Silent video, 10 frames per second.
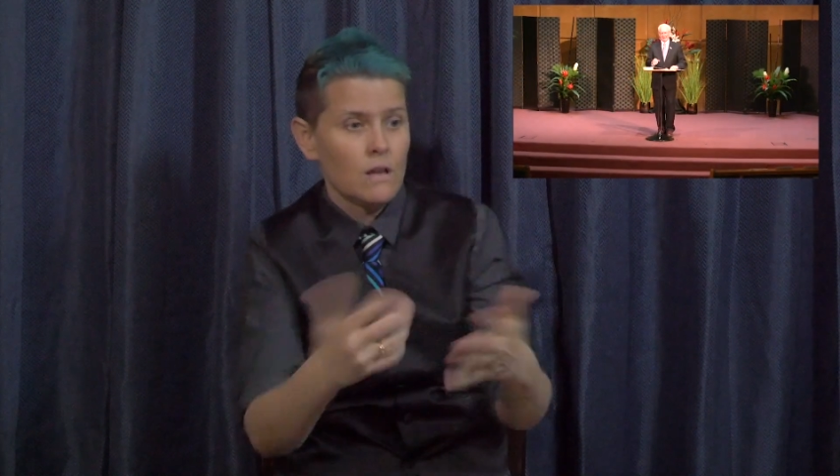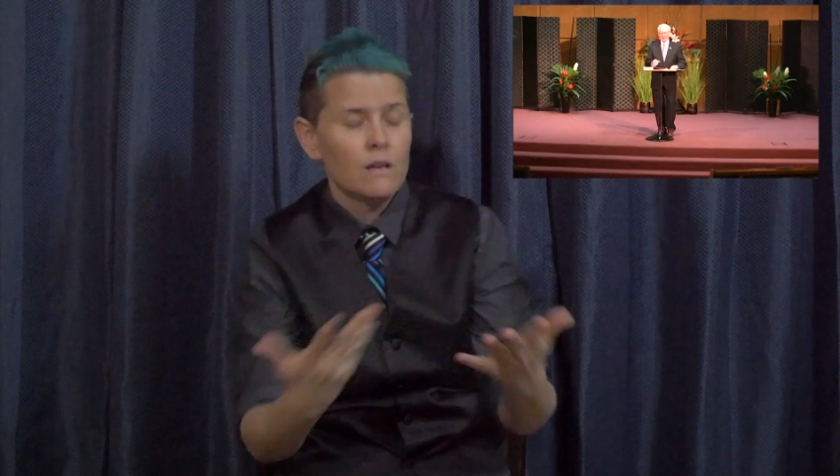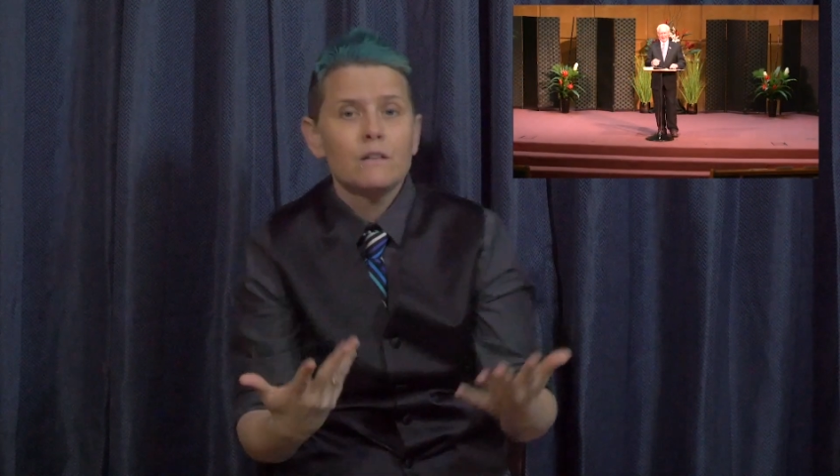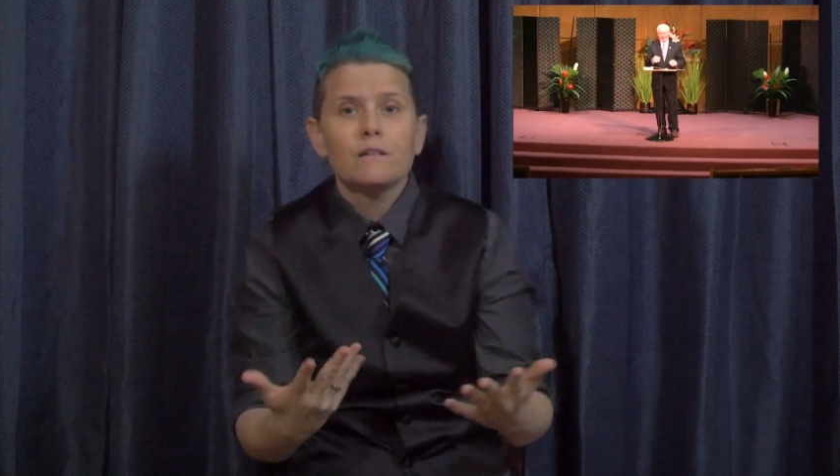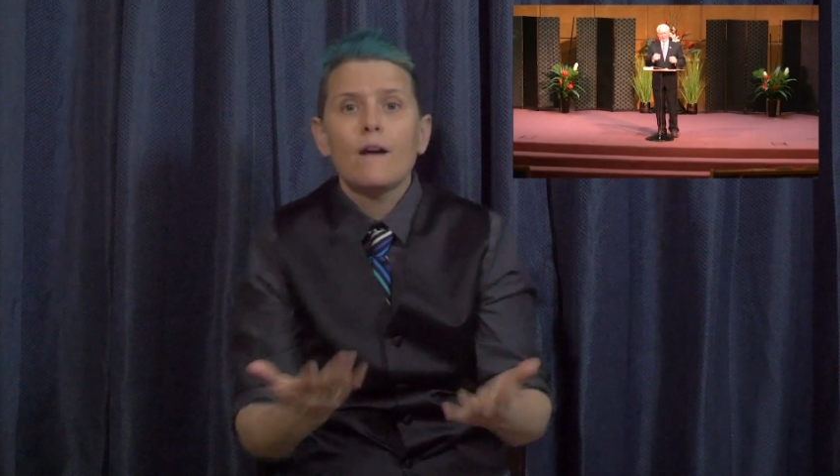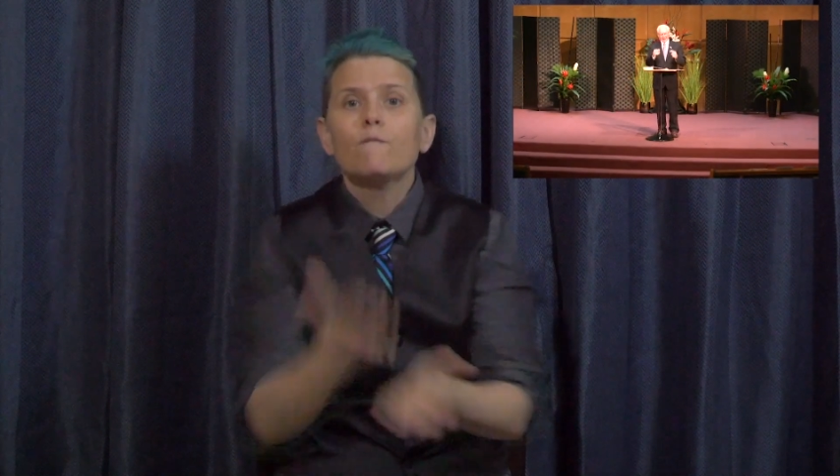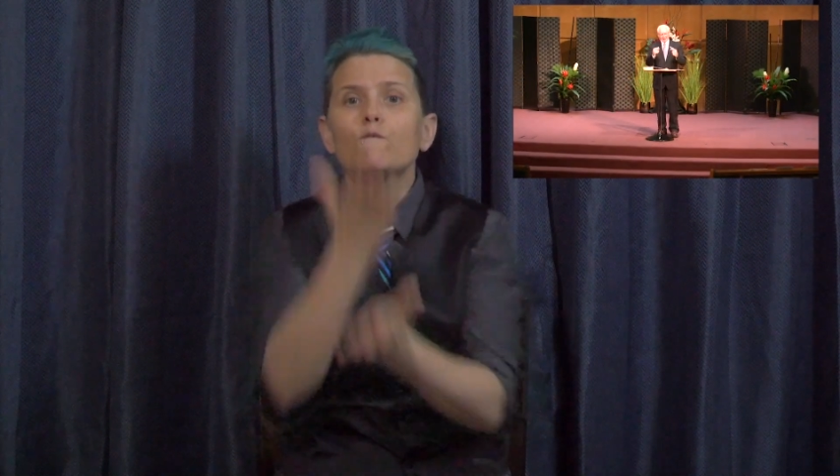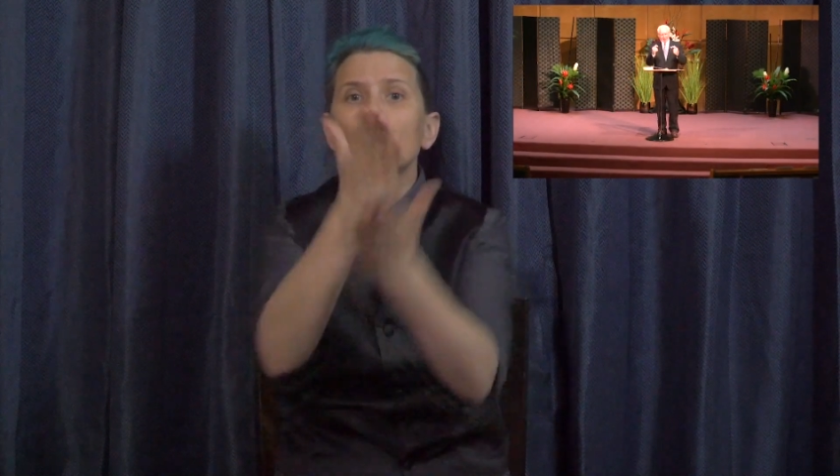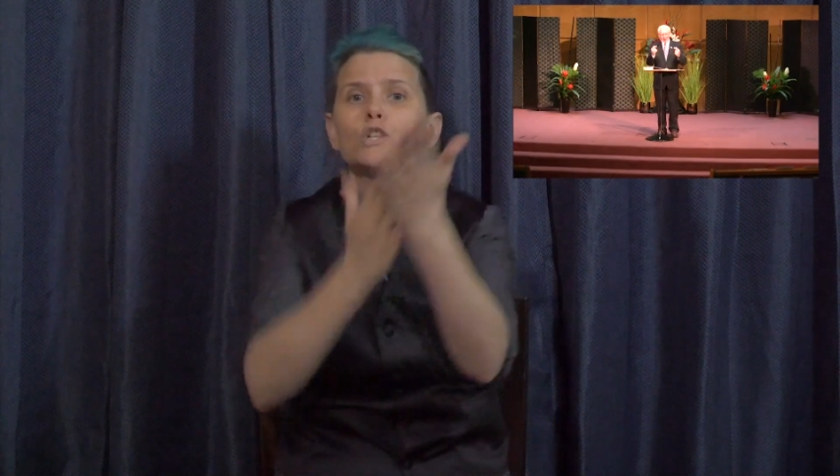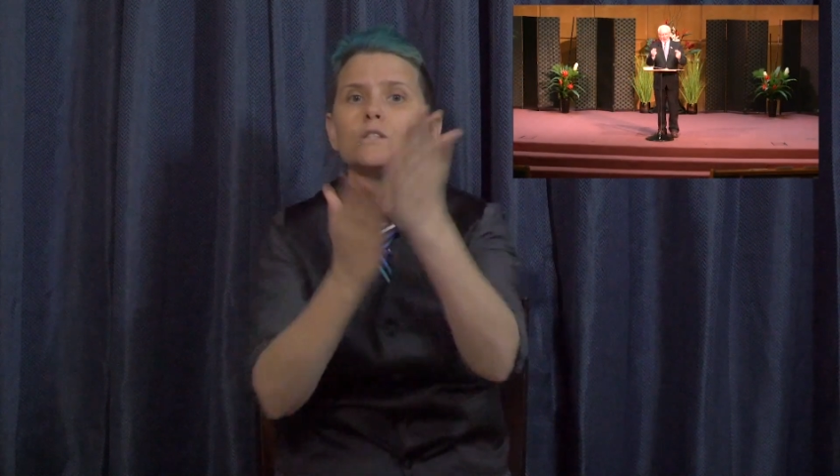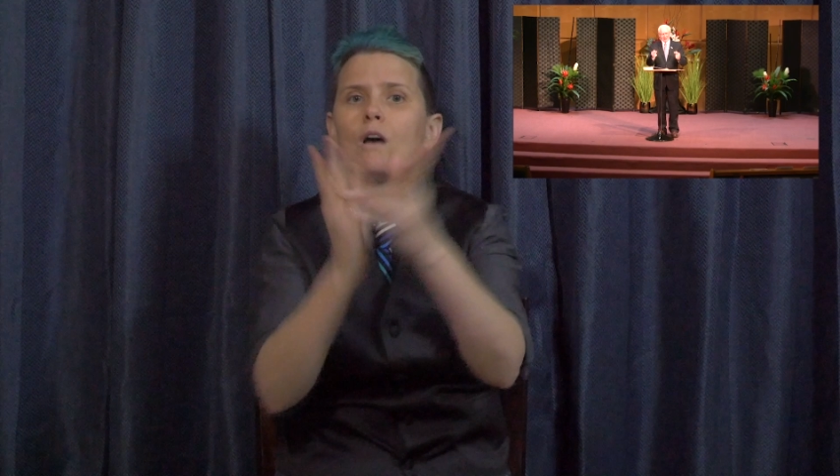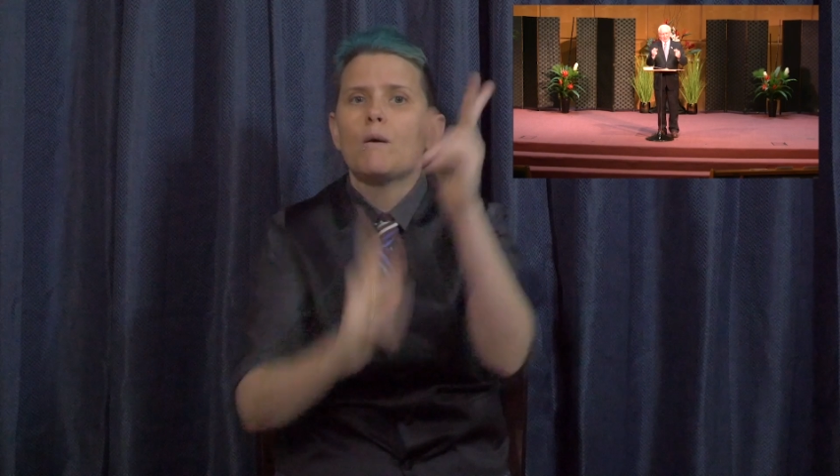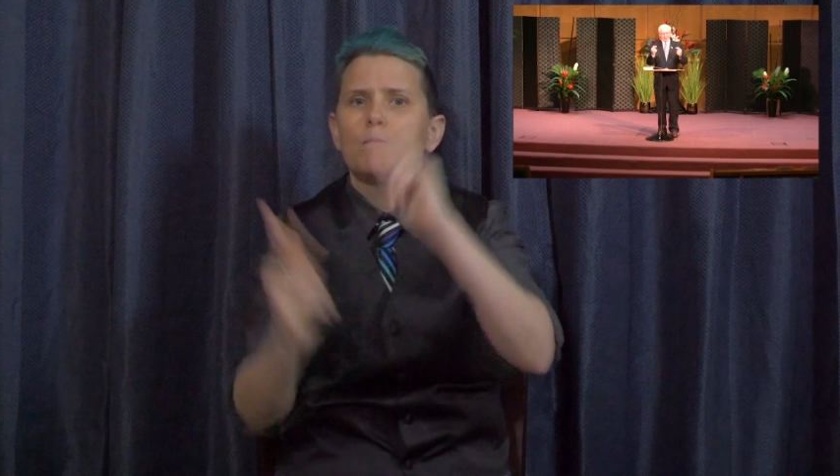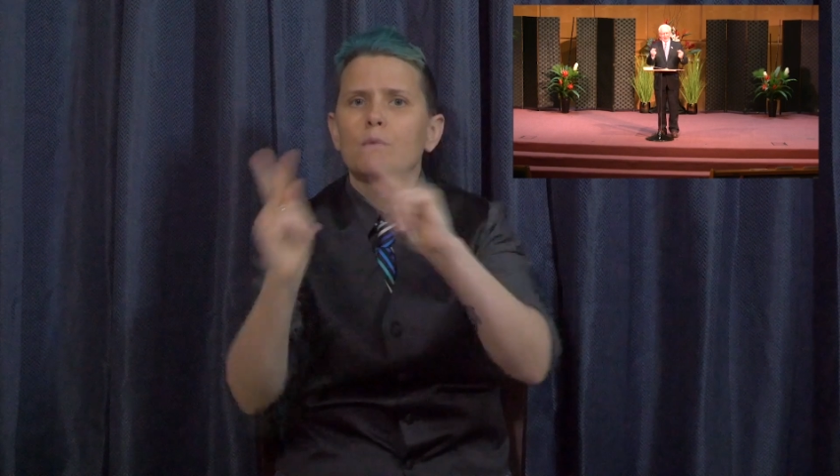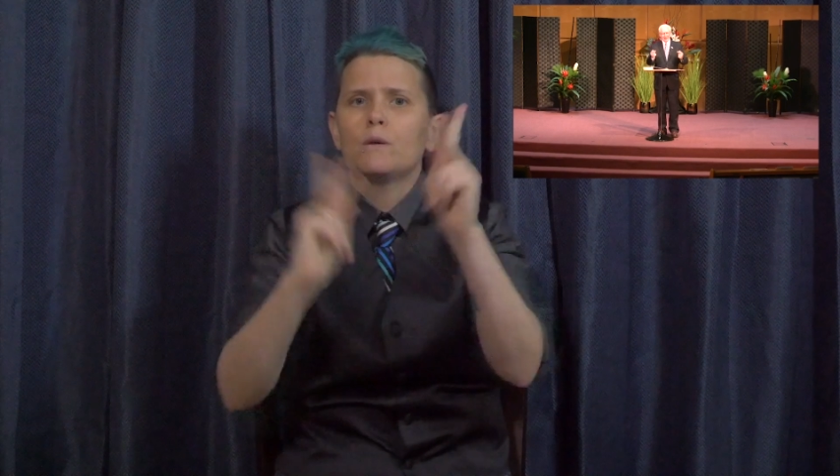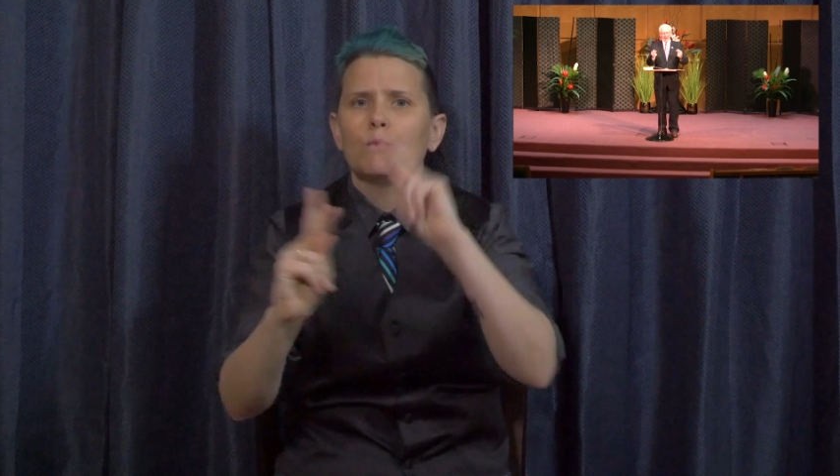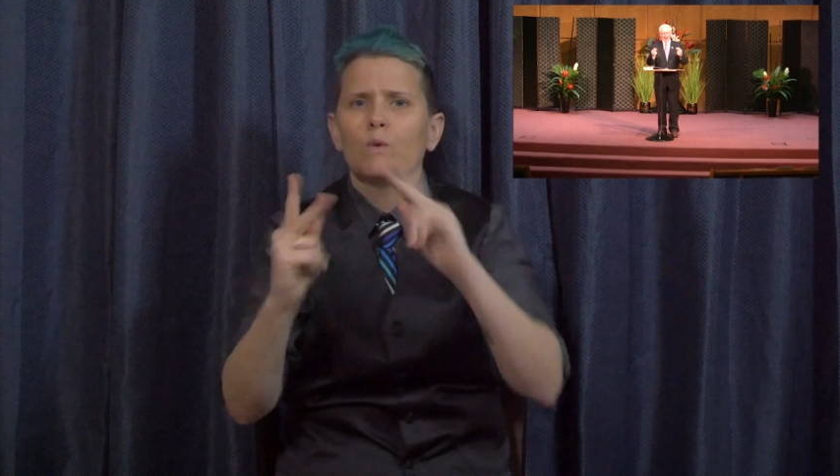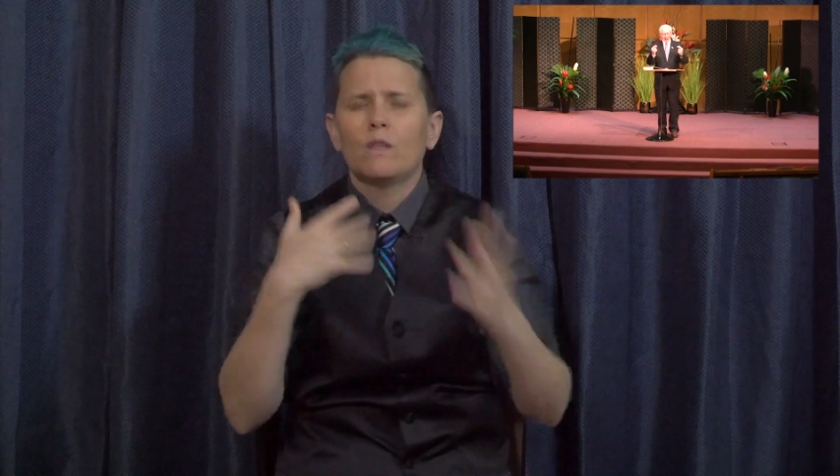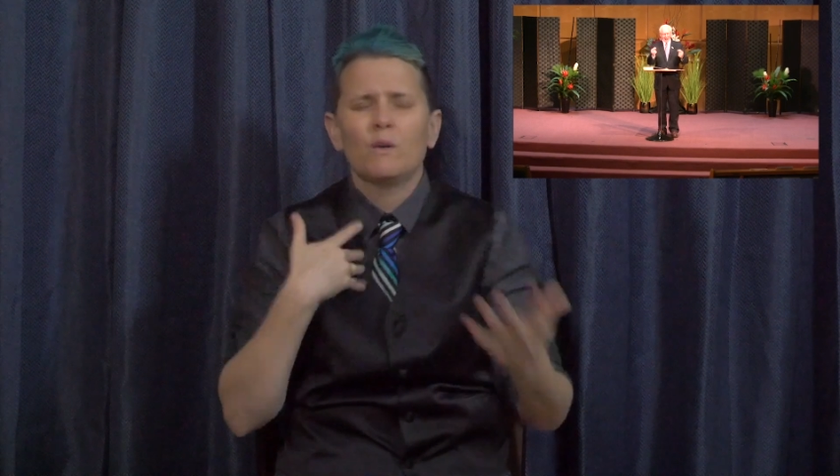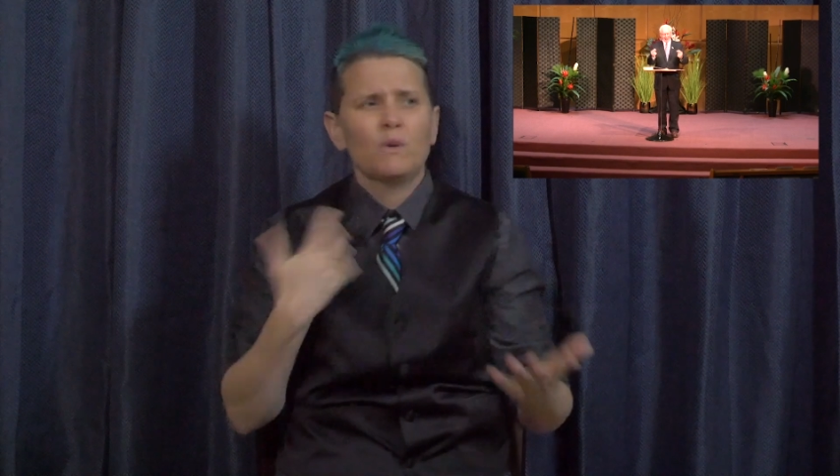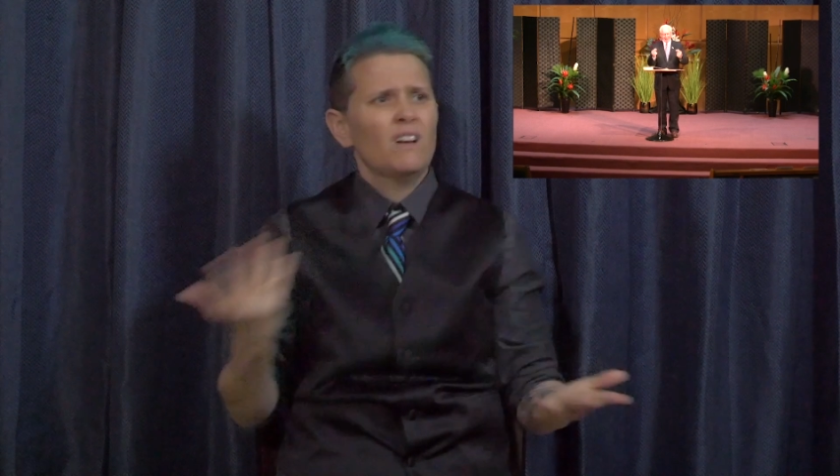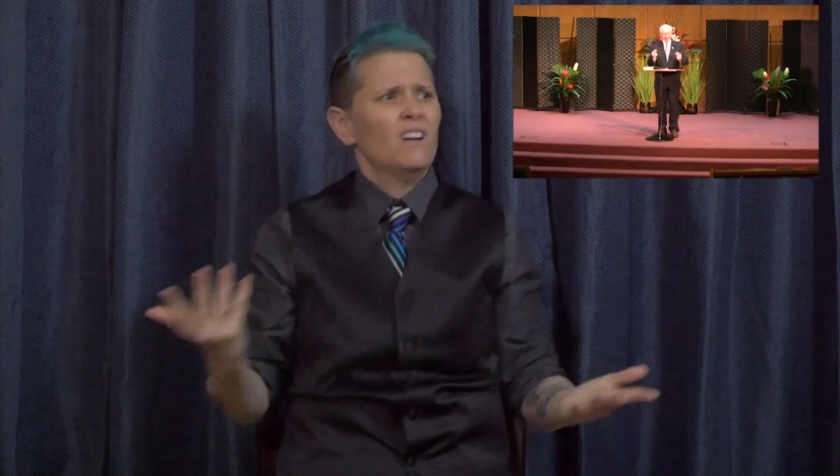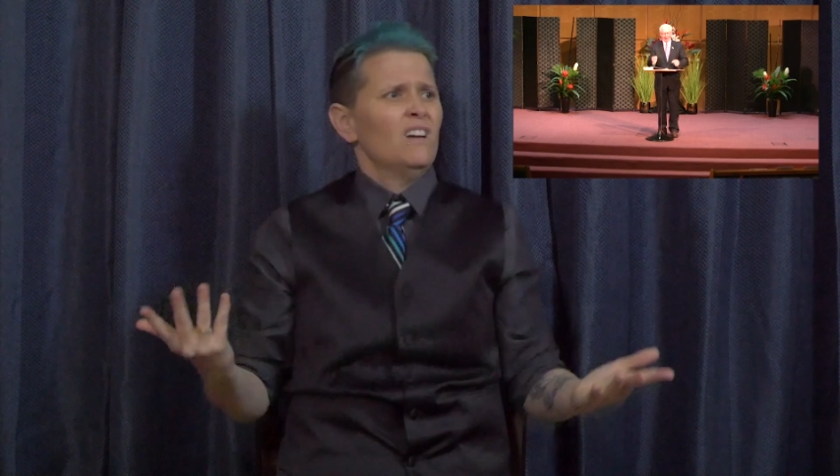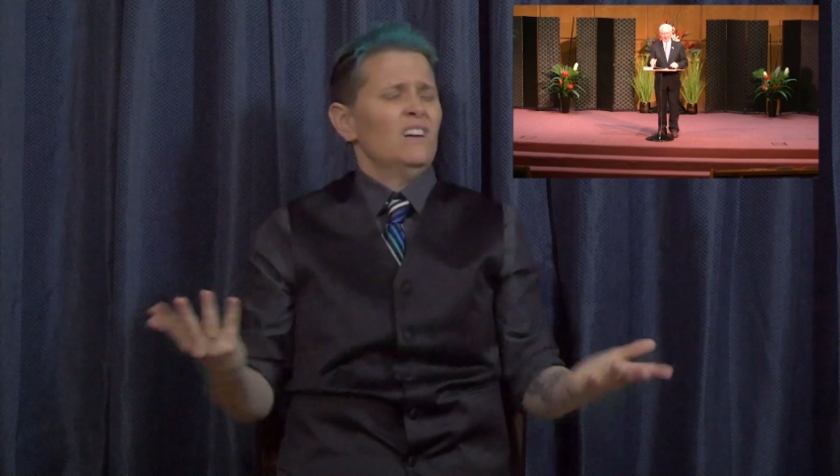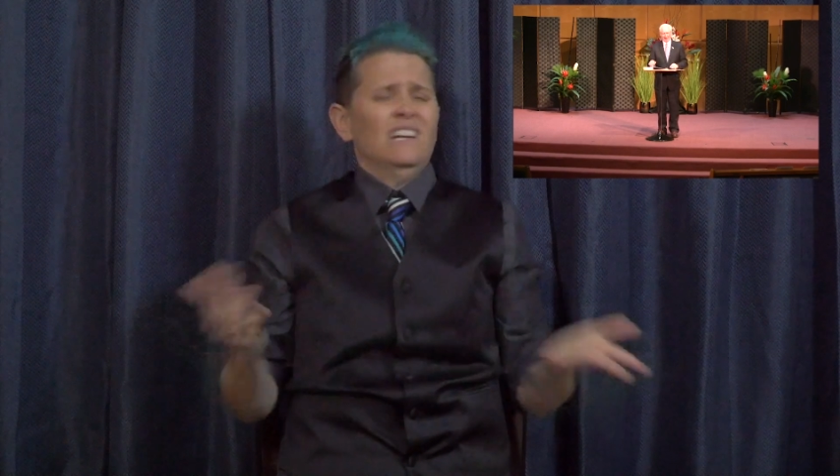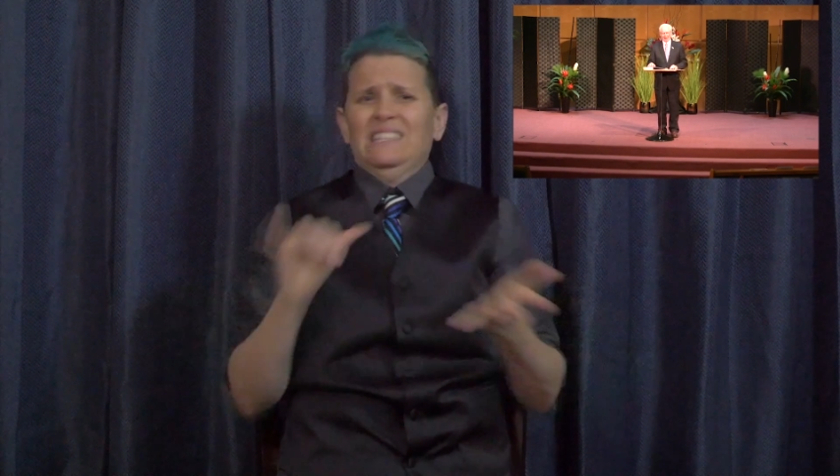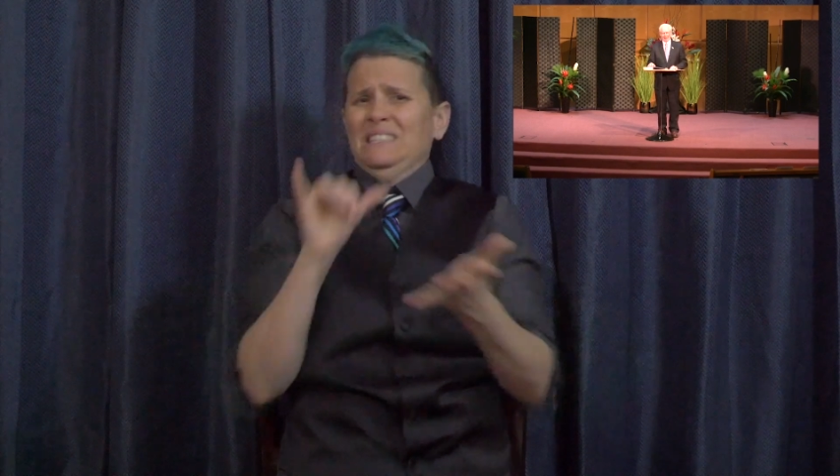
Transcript: like an impossibly high bar